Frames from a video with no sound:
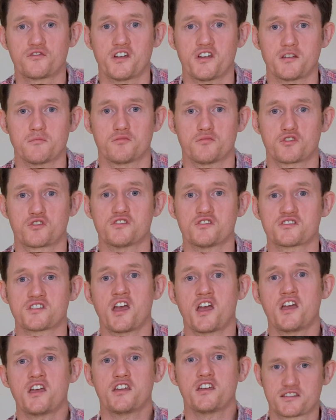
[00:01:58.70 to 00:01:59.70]
thing because
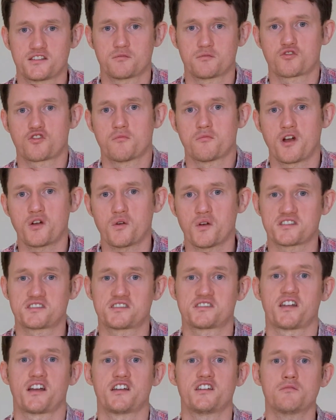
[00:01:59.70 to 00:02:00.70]
it's going to promote a
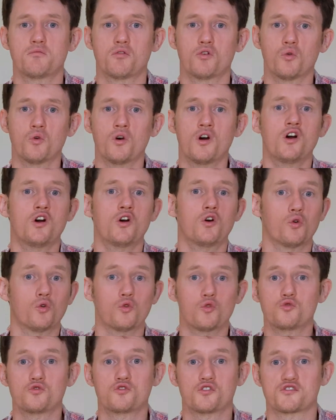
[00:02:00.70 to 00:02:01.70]
stable,
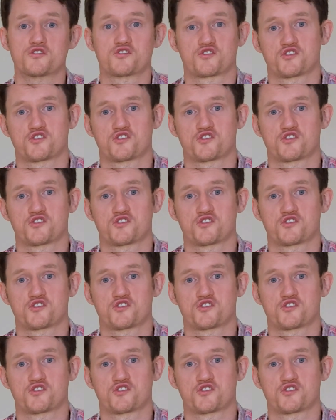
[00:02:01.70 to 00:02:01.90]
ordered